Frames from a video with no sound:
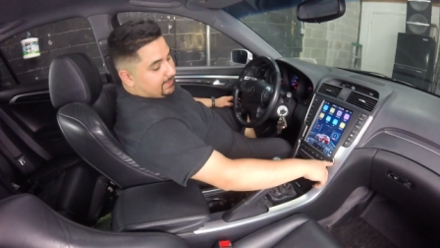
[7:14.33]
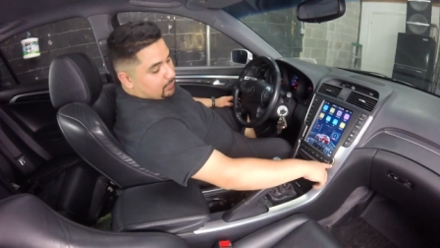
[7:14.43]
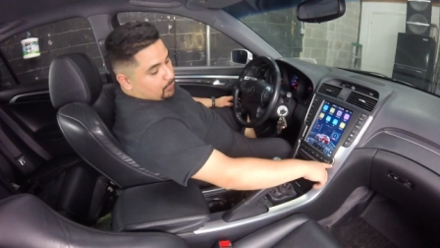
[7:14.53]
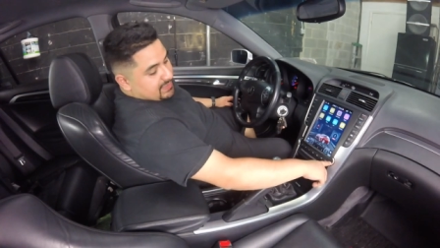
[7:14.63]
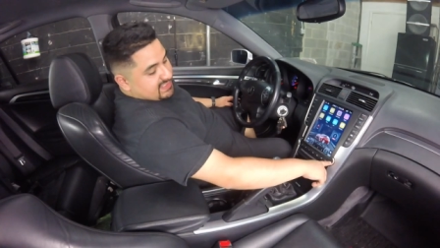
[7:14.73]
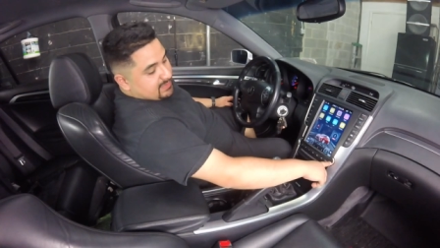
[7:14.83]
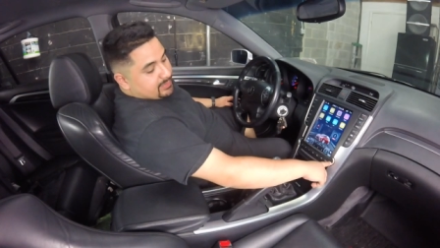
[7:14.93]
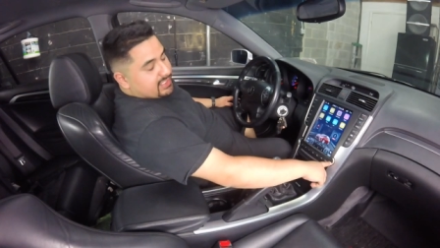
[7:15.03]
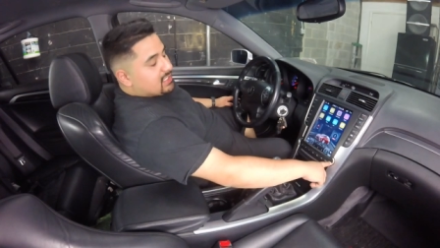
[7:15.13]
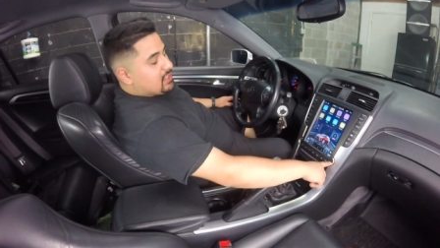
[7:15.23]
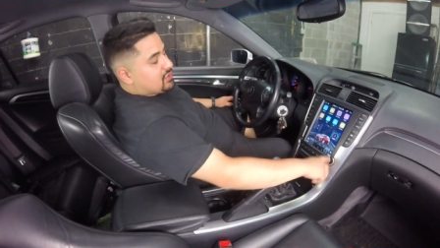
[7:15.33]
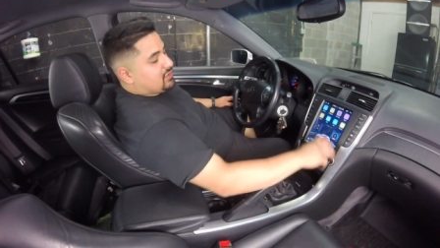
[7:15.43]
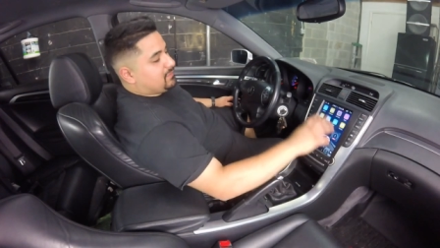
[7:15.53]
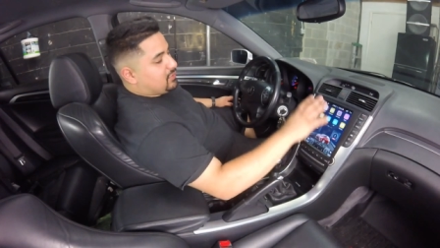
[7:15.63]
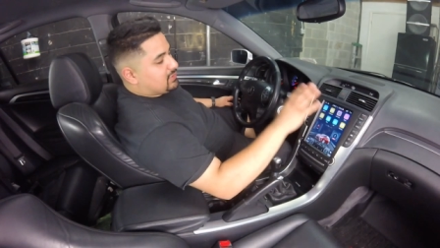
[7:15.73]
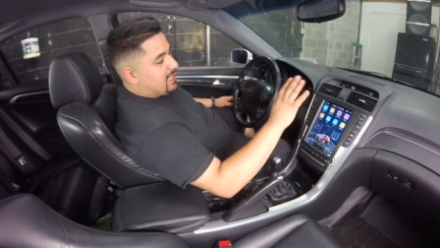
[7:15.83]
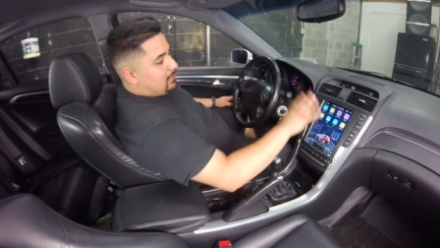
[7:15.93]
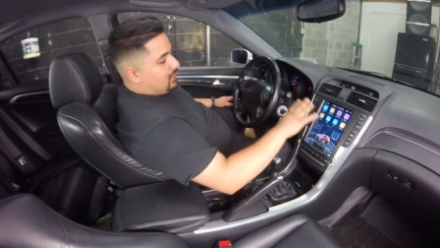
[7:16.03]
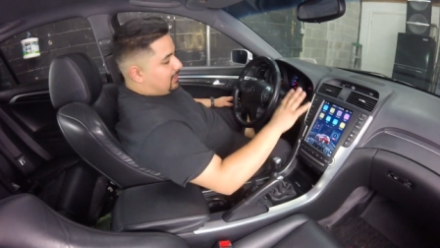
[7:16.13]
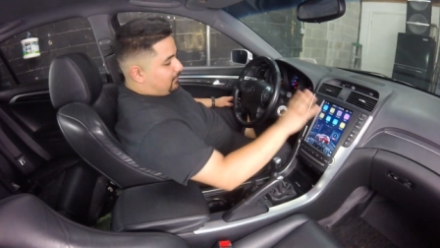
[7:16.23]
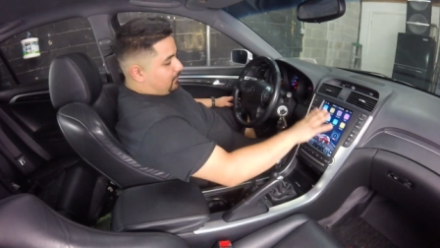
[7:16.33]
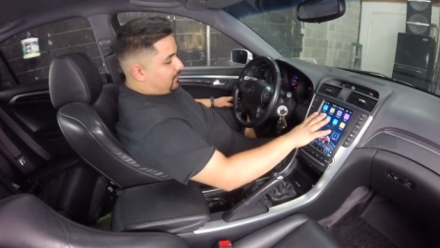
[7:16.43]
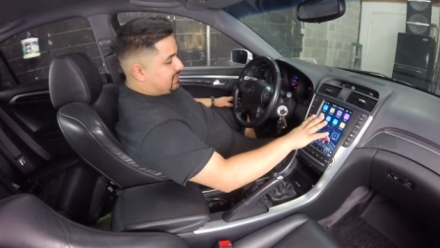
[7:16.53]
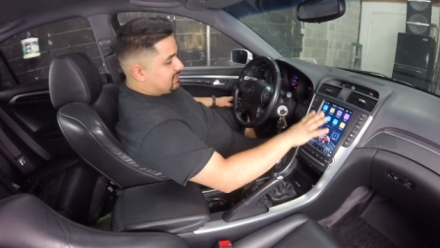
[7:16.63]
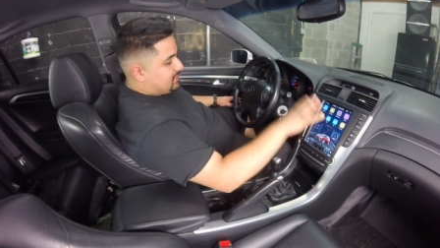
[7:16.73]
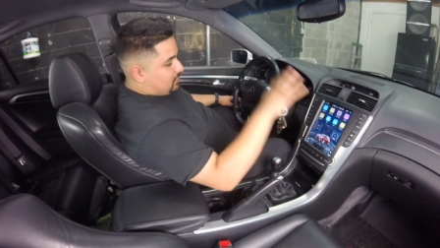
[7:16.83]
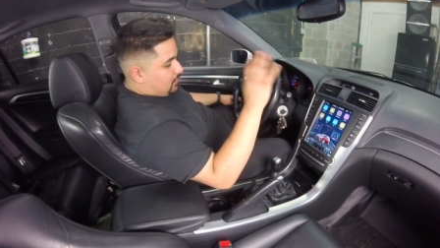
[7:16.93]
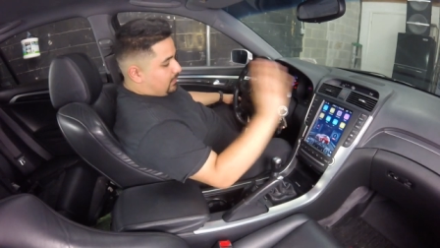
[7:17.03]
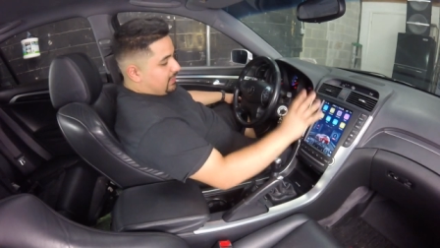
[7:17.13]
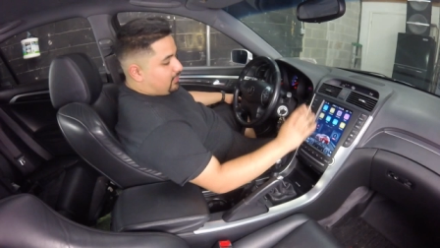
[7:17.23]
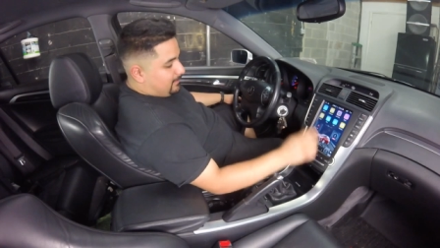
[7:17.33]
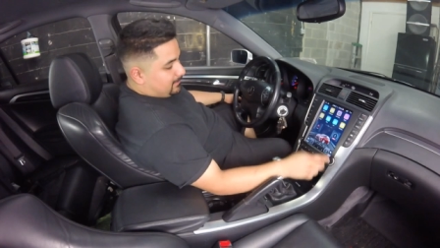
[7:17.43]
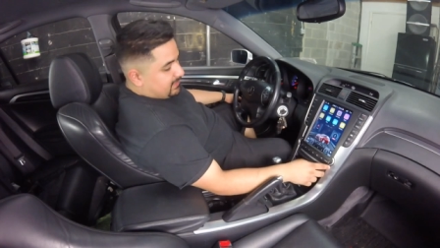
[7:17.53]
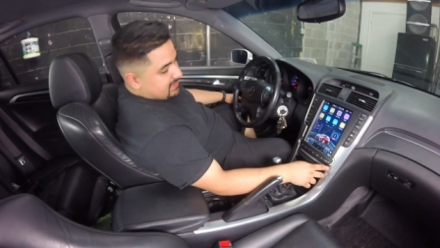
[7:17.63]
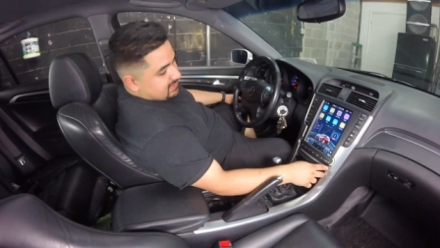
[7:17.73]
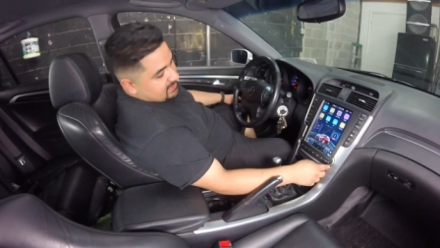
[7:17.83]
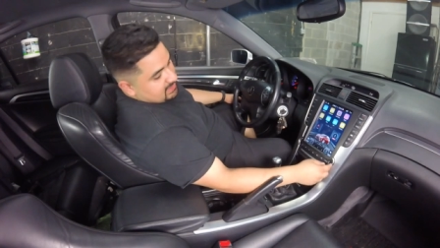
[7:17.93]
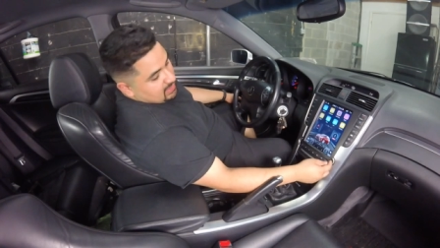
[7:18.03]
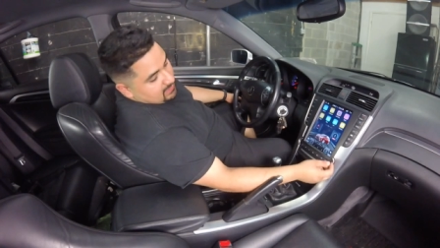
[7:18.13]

and a reset button here. So if your tablet ever freezes or the radio ever freezes,